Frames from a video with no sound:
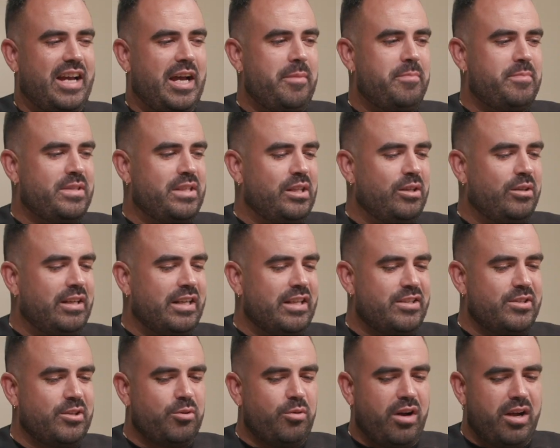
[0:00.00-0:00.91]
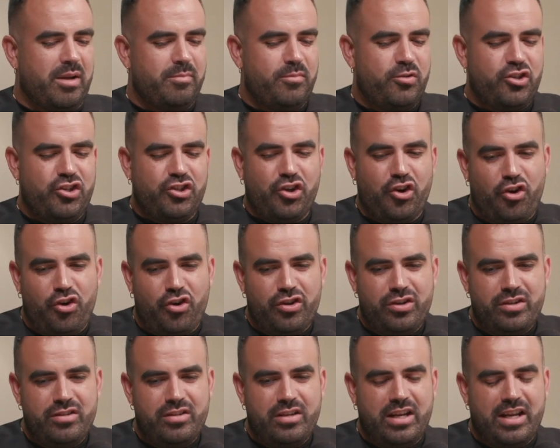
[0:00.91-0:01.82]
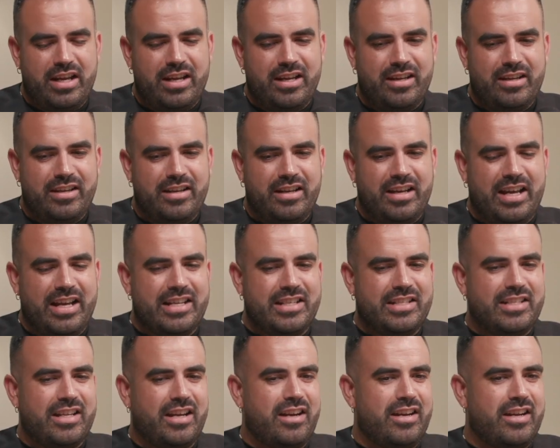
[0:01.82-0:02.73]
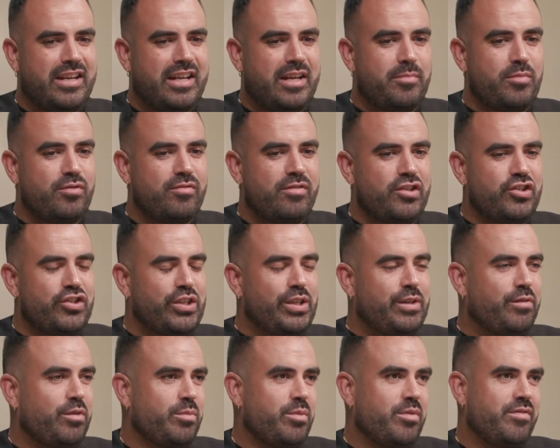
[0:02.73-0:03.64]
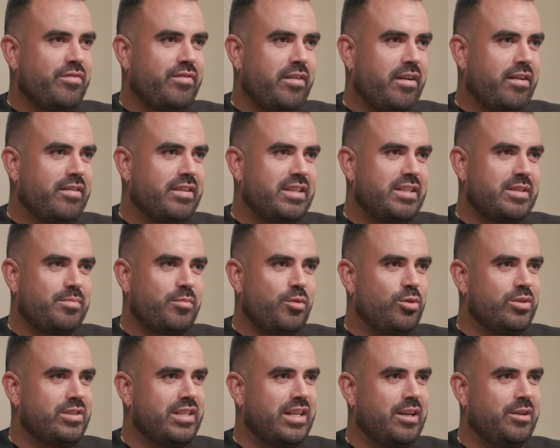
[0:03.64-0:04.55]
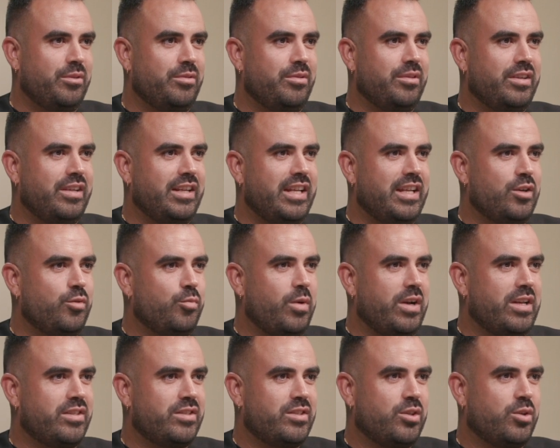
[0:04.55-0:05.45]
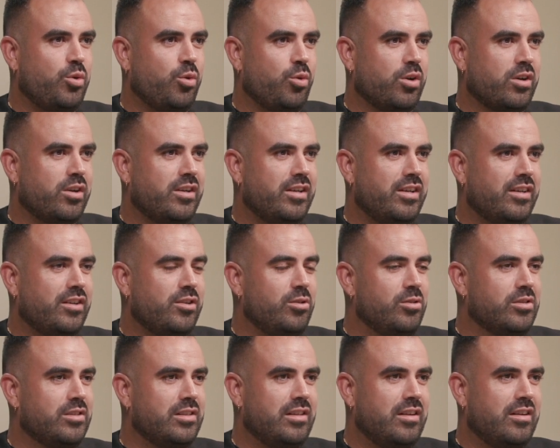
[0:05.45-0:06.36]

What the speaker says: Absolutely. So I'm Seán, and I am originally from a very small town in West Cork called